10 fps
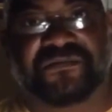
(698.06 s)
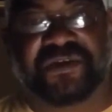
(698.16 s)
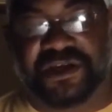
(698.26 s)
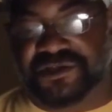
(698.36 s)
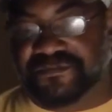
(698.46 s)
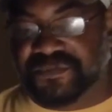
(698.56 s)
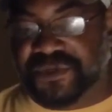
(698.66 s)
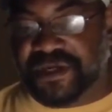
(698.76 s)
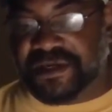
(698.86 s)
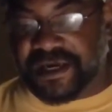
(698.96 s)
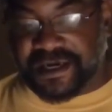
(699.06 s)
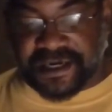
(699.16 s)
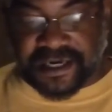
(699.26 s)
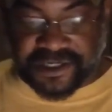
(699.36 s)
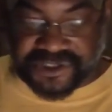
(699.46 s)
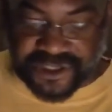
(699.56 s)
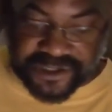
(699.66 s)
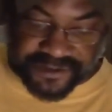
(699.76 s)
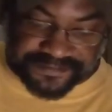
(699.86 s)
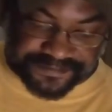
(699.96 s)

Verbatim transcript: your fish. Now here I'll show you.